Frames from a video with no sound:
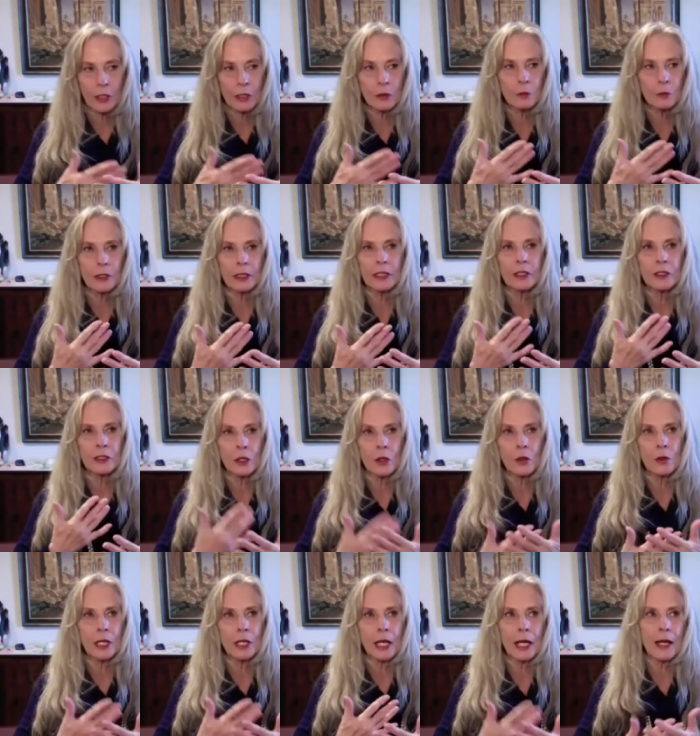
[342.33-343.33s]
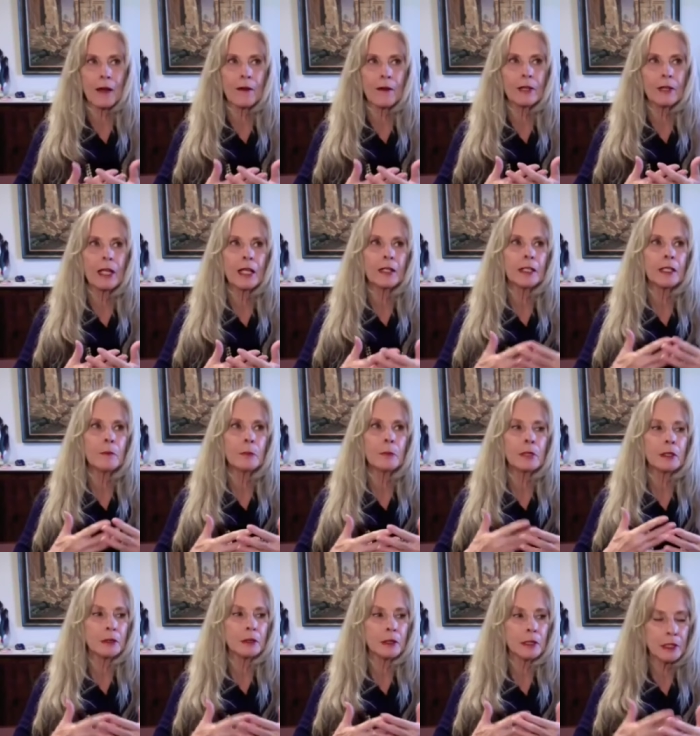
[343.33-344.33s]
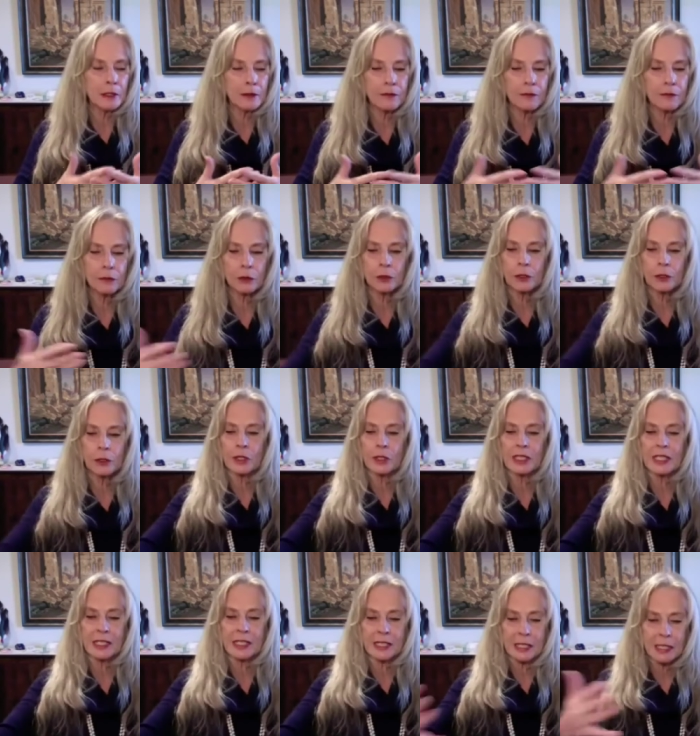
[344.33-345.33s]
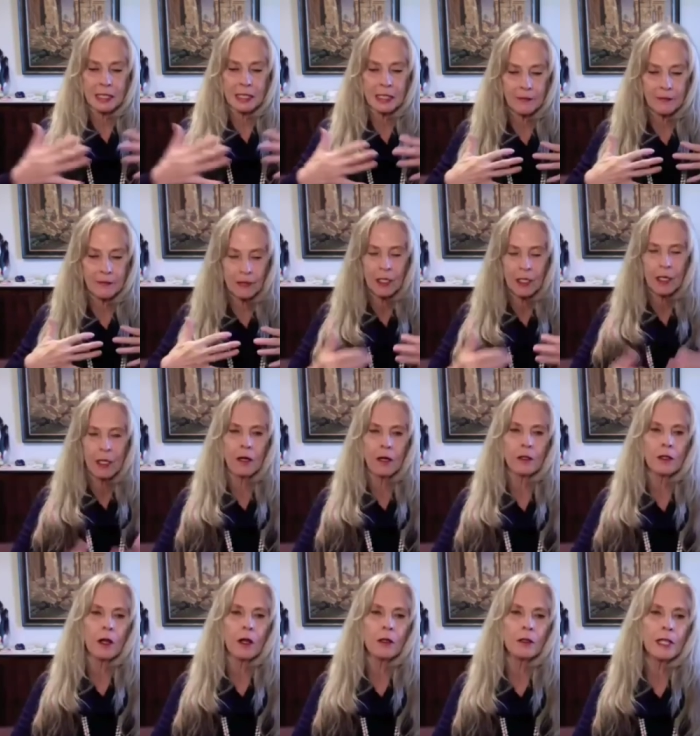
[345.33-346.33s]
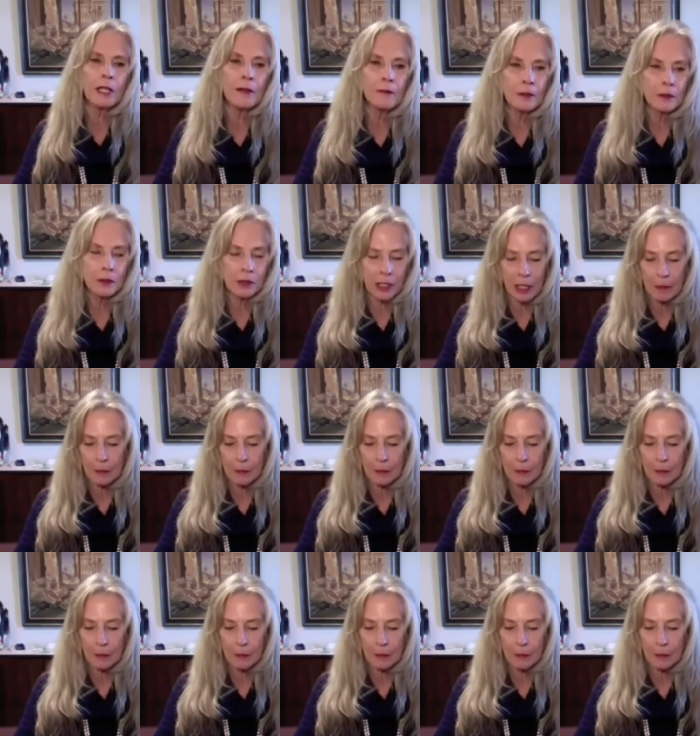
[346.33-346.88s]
We really don't have the ability to fully receive on all levels.